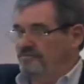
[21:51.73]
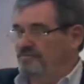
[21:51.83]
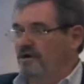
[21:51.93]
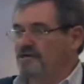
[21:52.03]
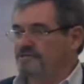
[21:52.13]

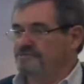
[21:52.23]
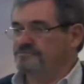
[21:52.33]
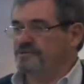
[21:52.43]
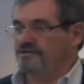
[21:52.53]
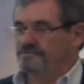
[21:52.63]
for miles
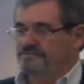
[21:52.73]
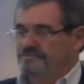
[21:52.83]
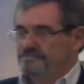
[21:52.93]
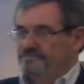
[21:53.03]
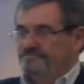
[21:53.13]
around.
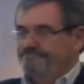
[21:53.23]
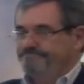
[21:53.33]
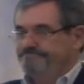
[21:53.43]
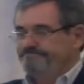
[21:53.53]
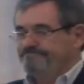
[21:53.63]

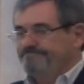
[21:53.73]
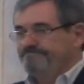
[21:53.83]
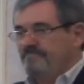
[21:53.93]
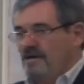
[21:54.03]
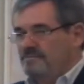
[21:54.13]

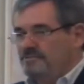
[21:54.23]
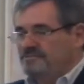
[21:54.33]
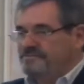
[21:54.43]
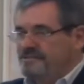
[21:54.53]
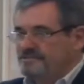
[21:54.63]
I
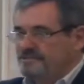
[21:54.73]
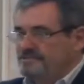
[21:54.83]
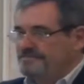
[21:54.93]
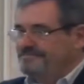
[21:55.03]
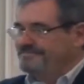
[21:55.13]
believe that
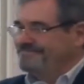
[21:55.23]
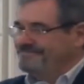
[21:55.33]
too.